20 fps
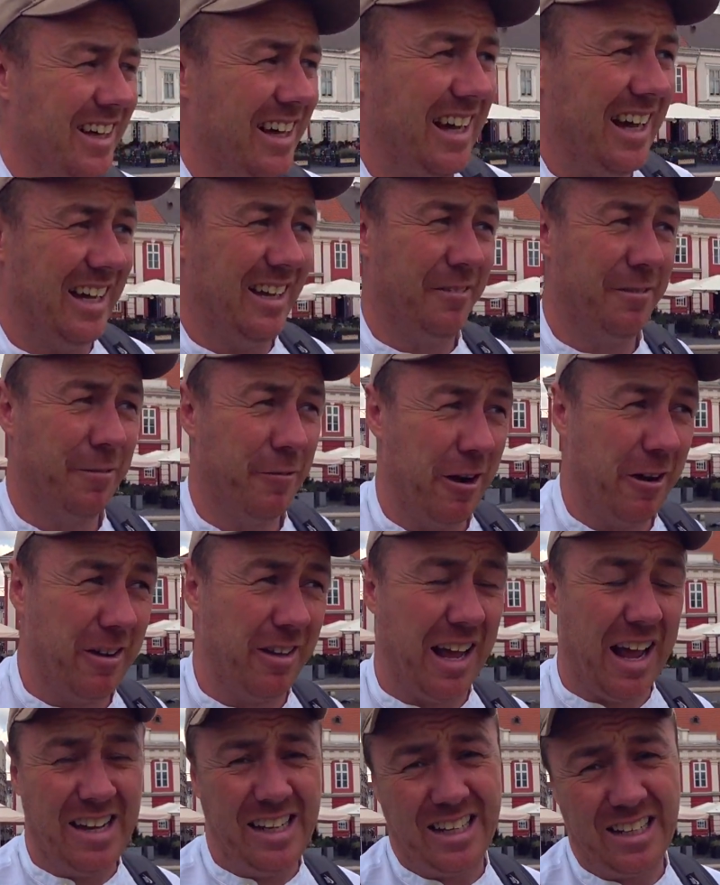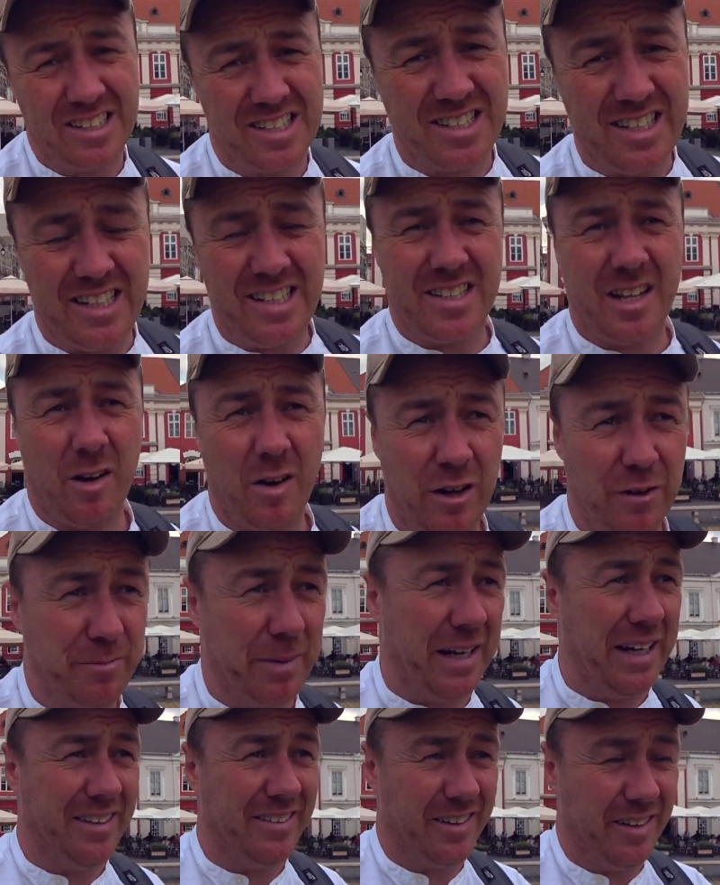And for any of the cities that I've
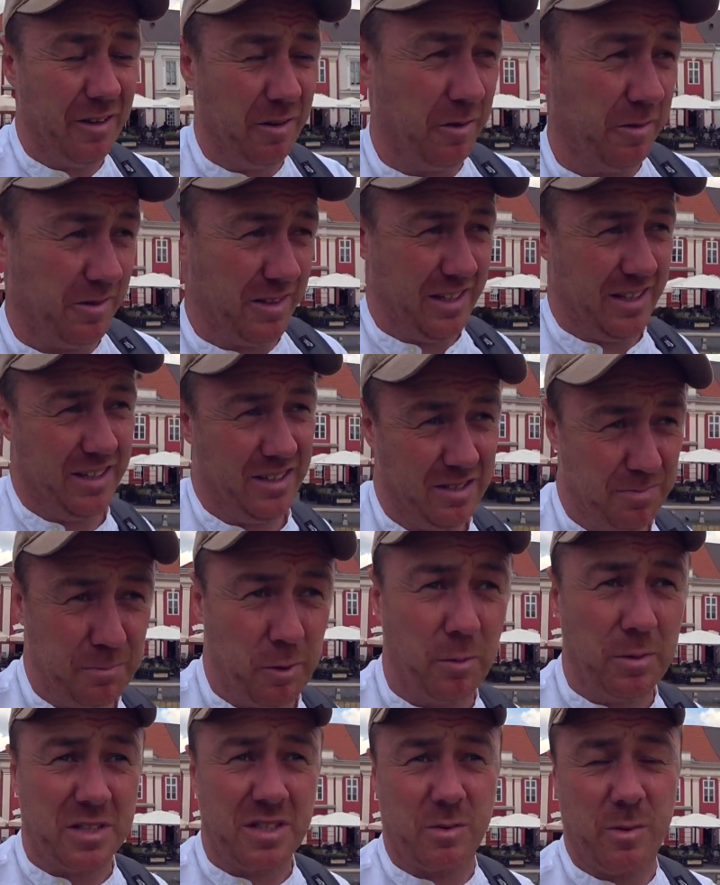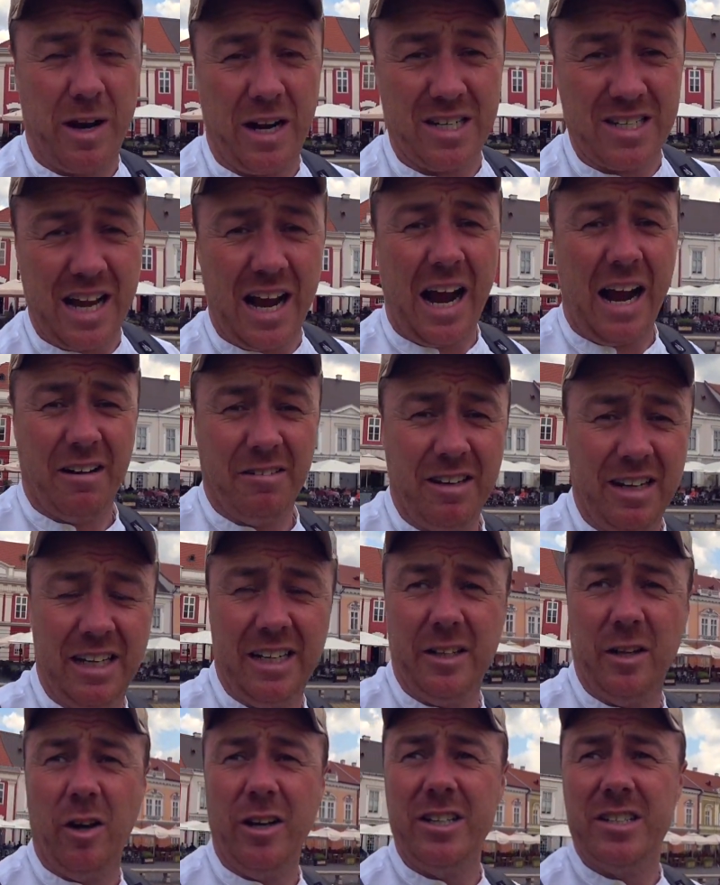been to, the public squares are
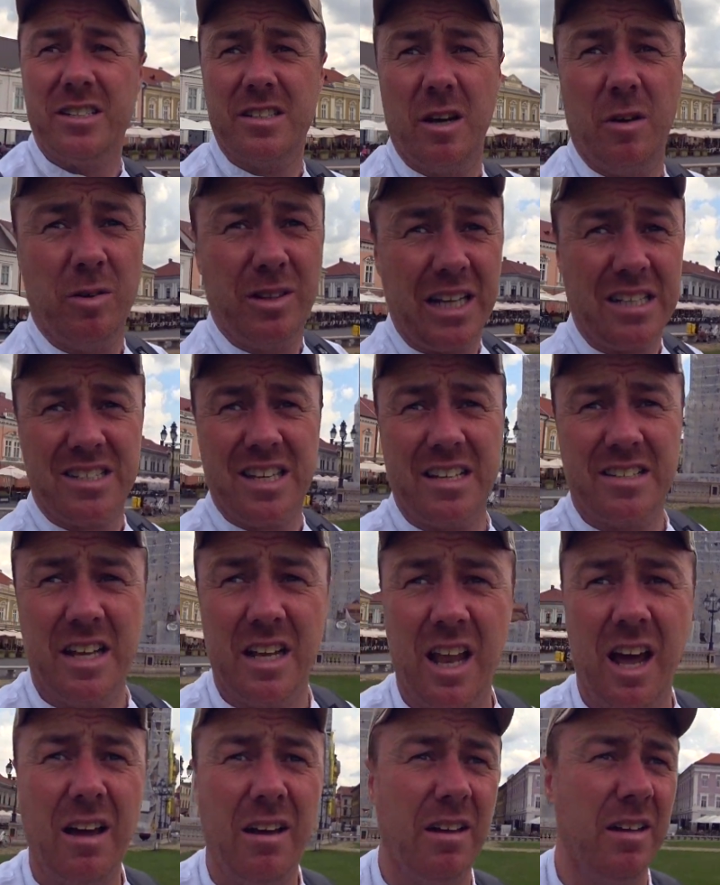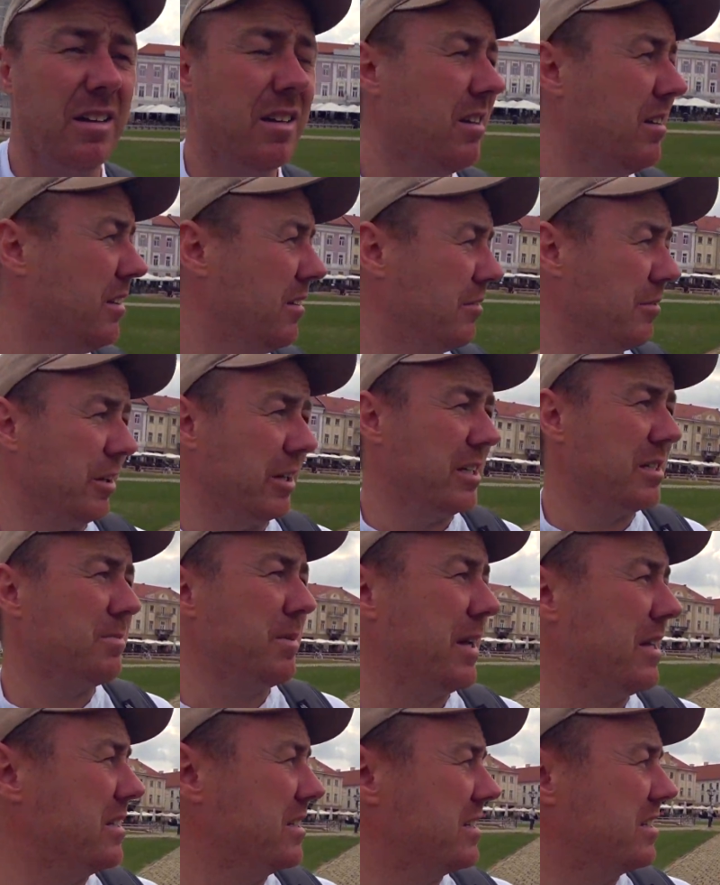really nice, so that says a lot for this
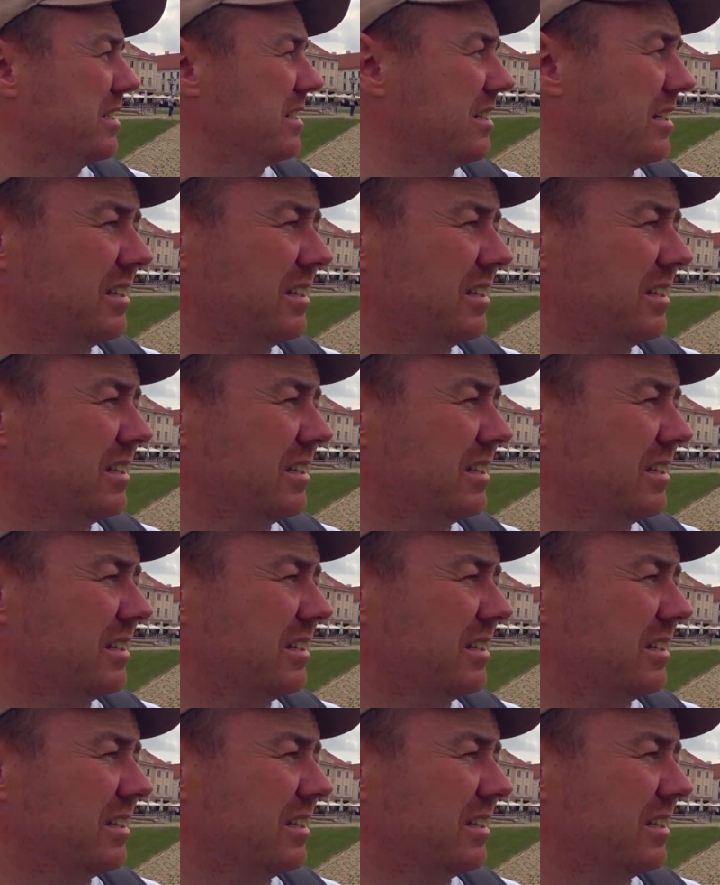place.